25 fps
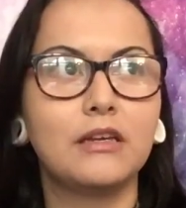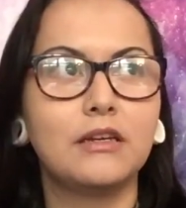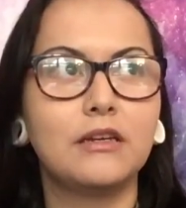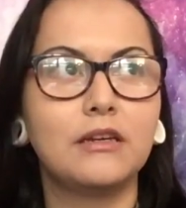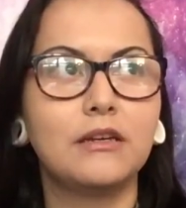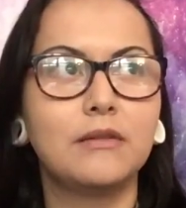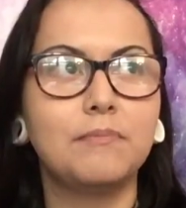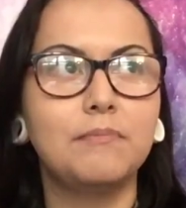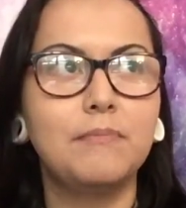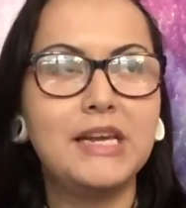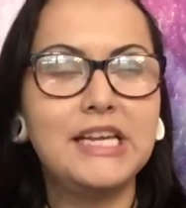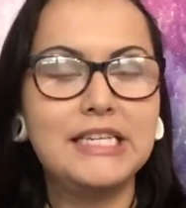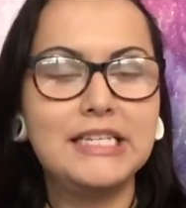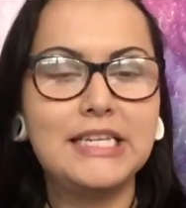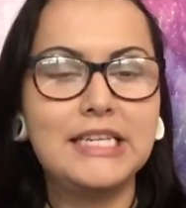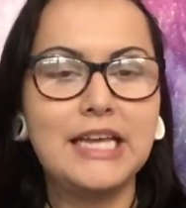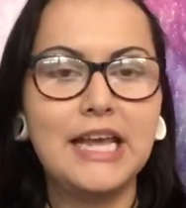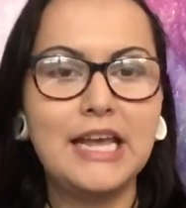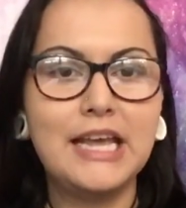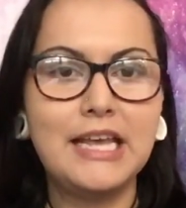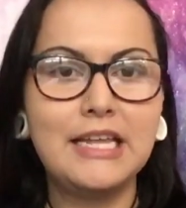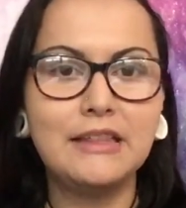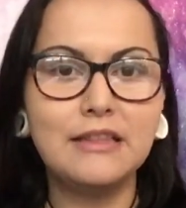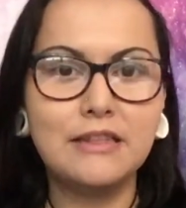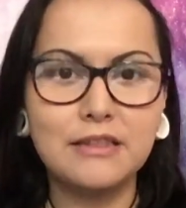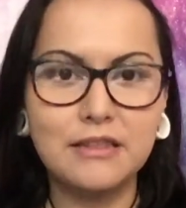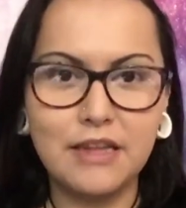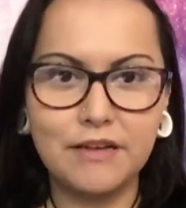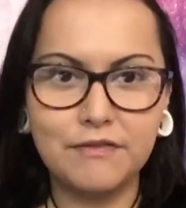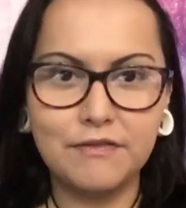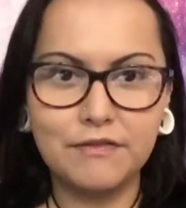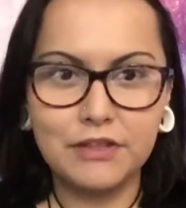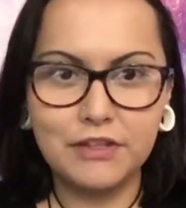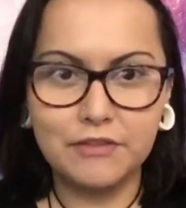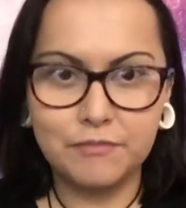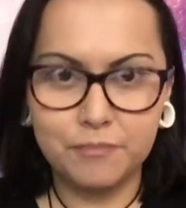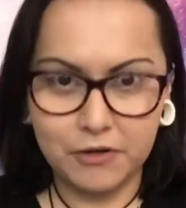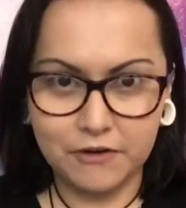maintain the
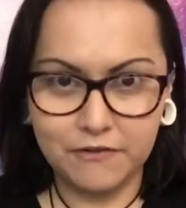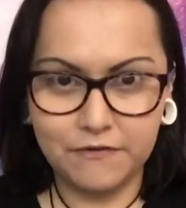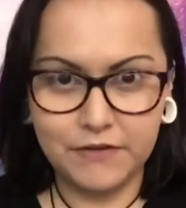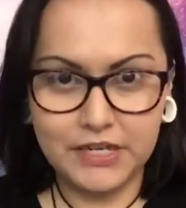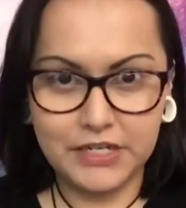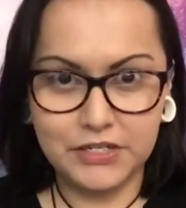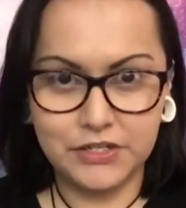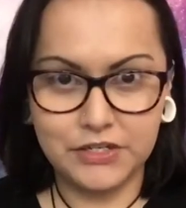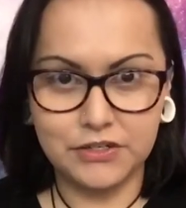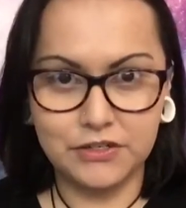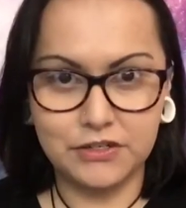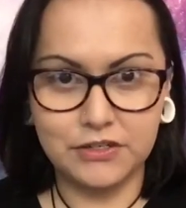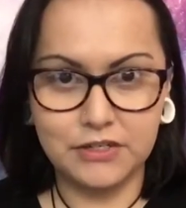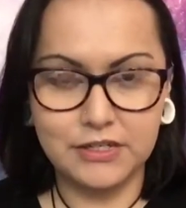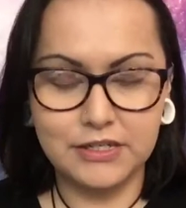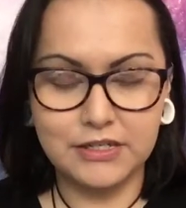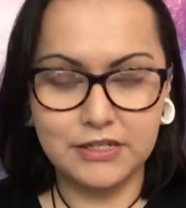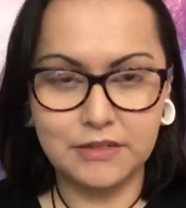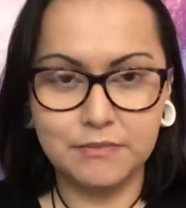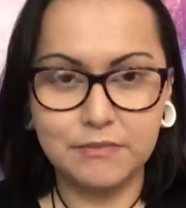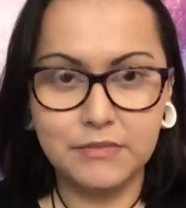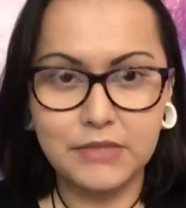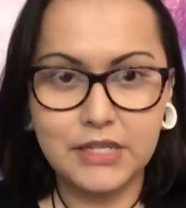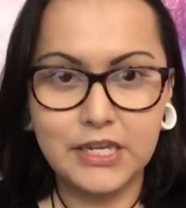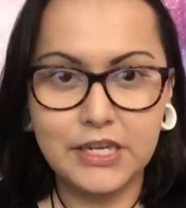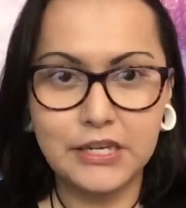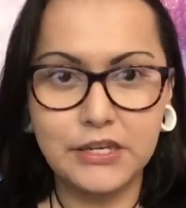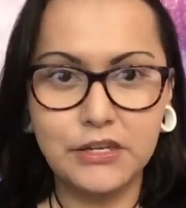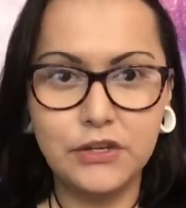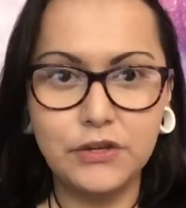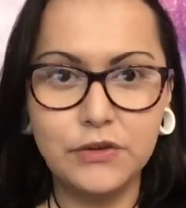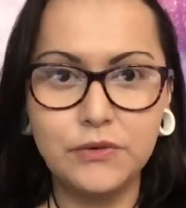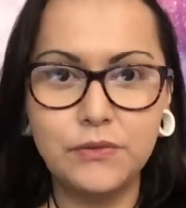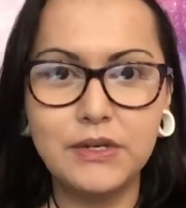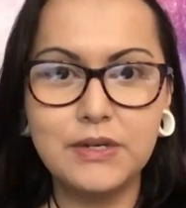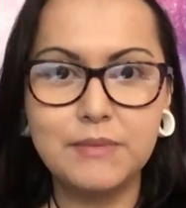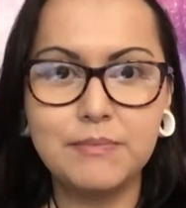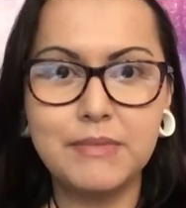level of professionalism that you
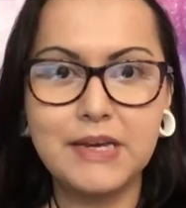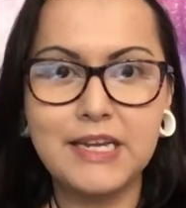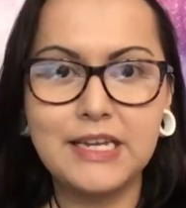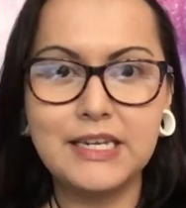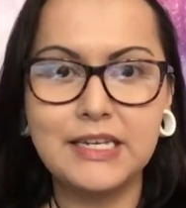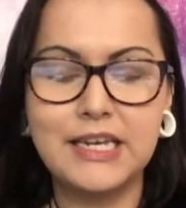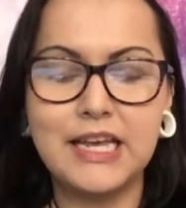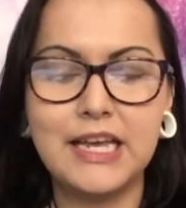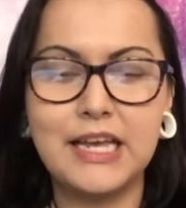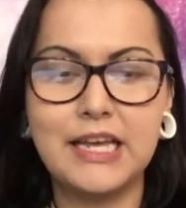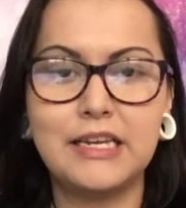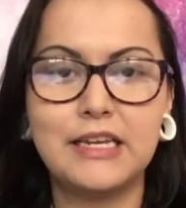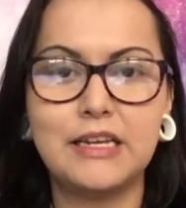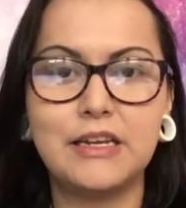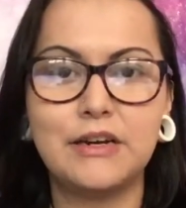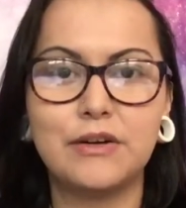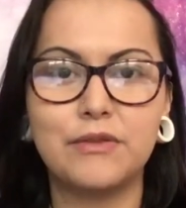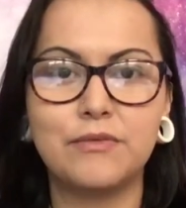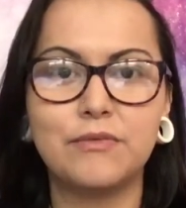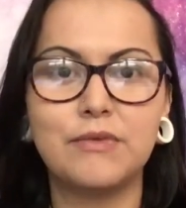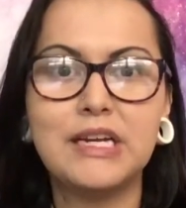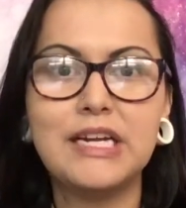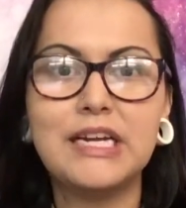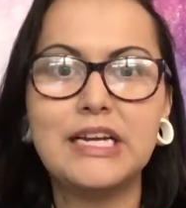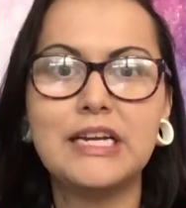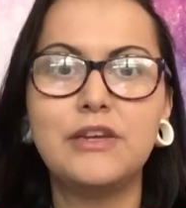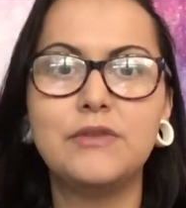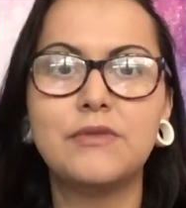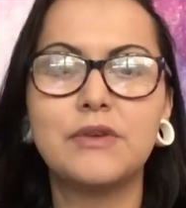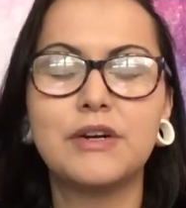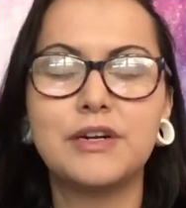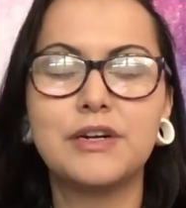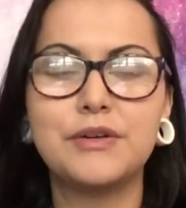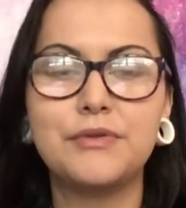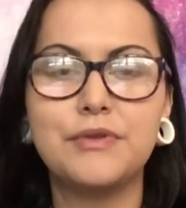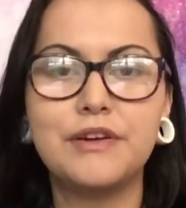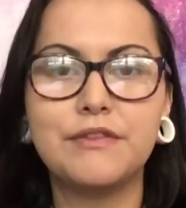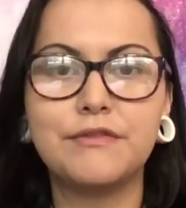would maintain in a reading you are
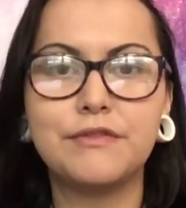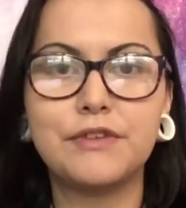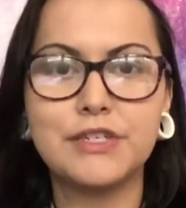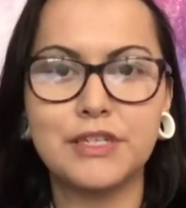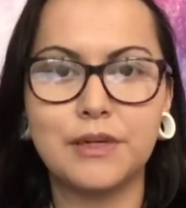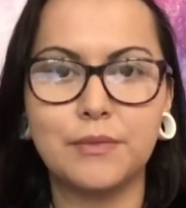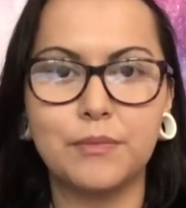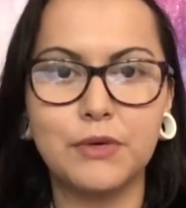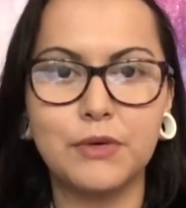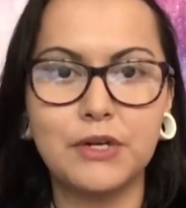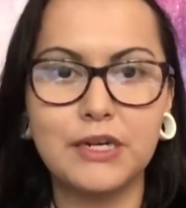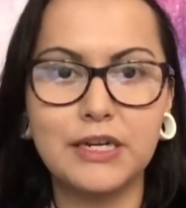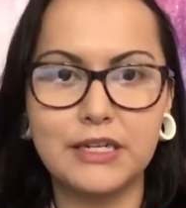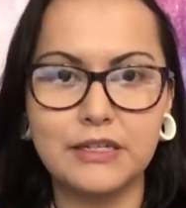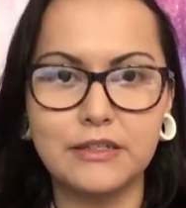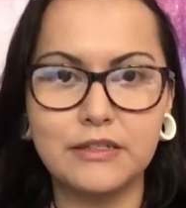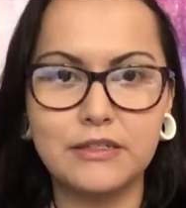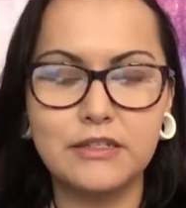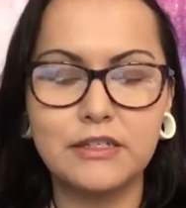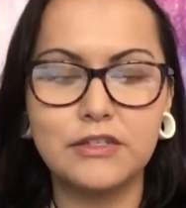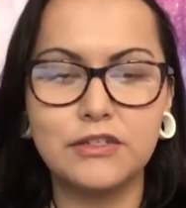doing for someone else.